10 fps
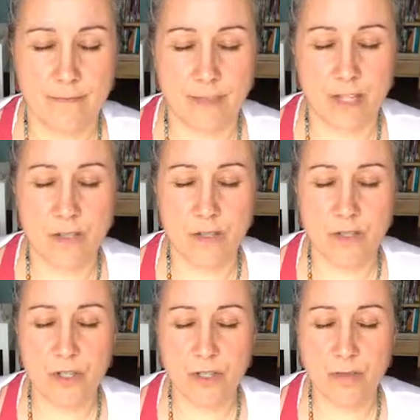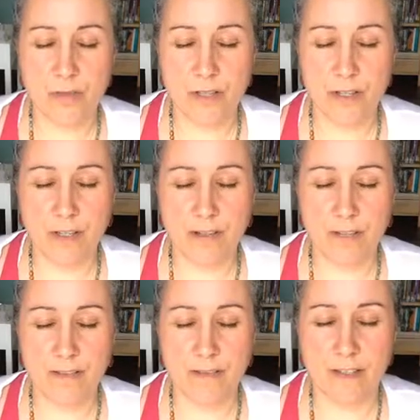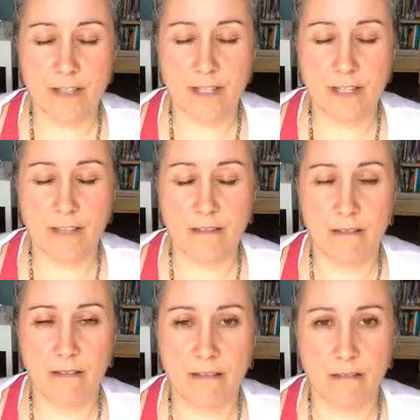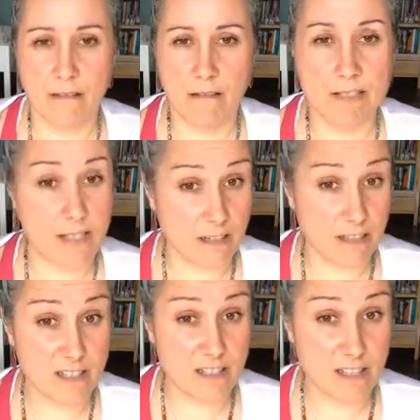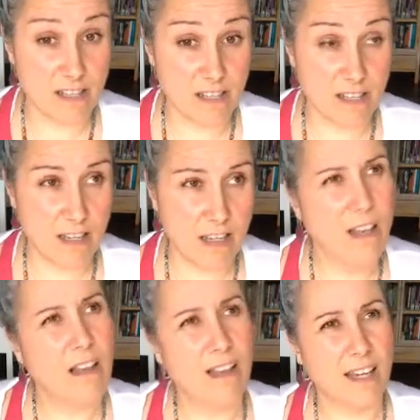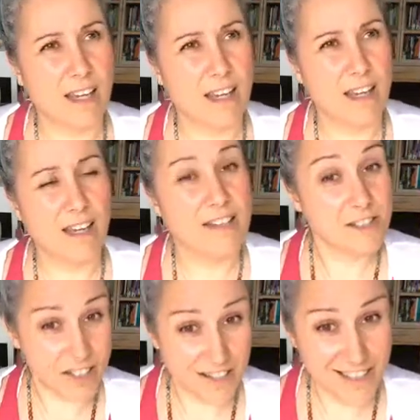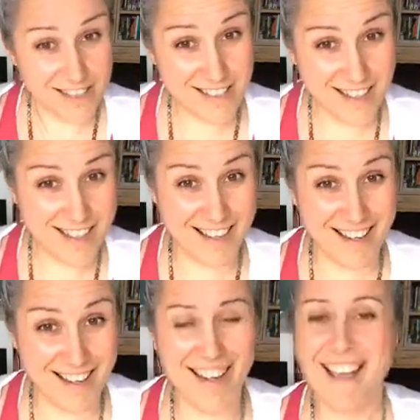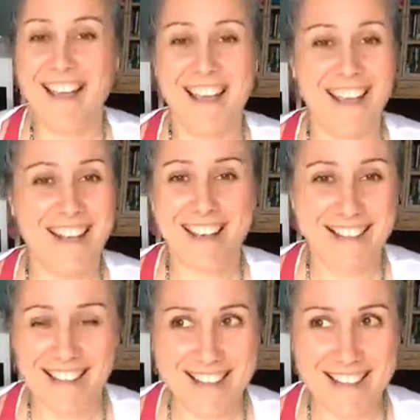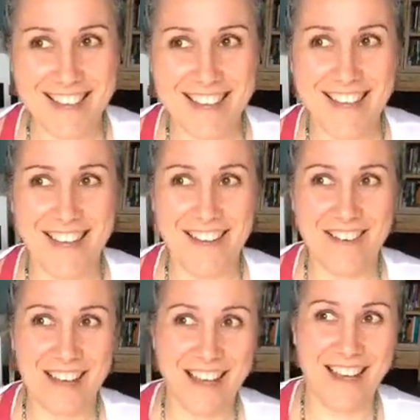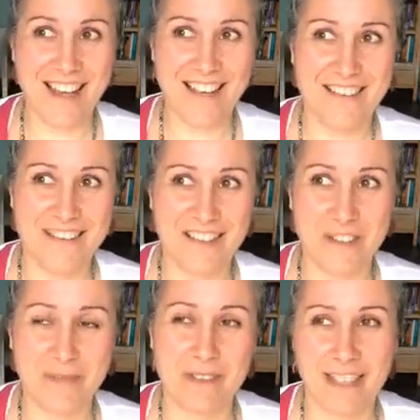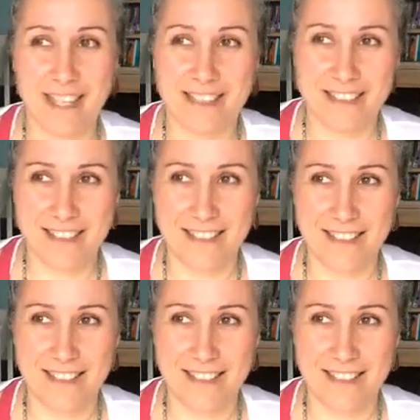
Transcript: So Joan, with you, I feel like, oh, seriously? Like, seriously? It's like you have your plate